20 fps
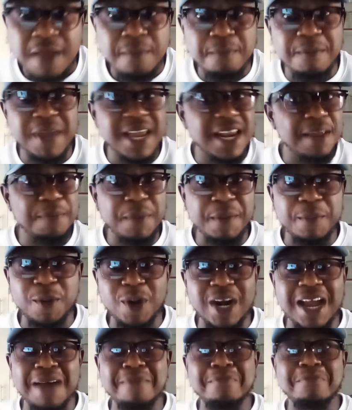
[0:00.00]
many
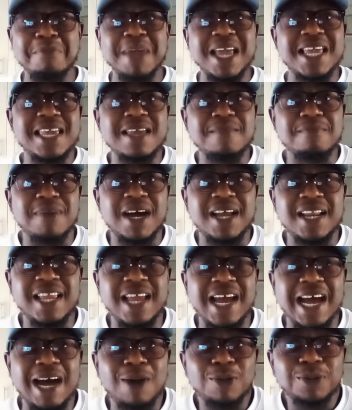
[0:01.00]
people are making
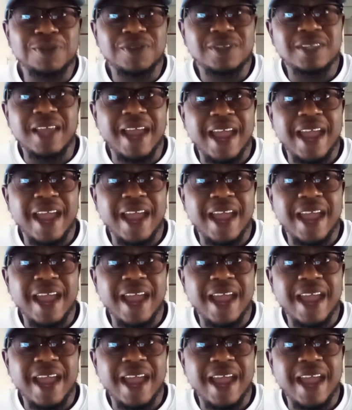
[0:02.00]
money out